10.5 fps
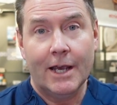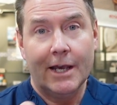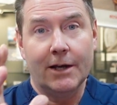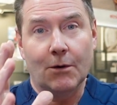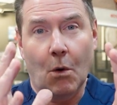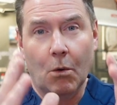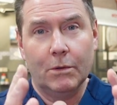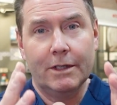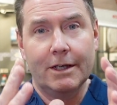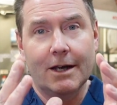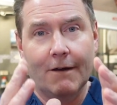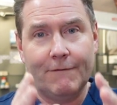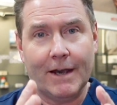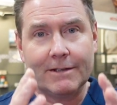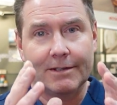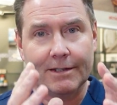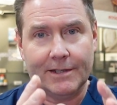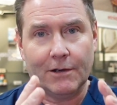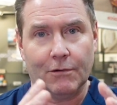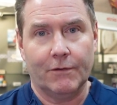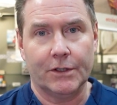It only affects the
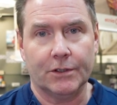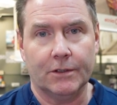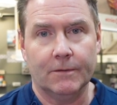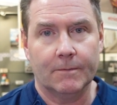central vision.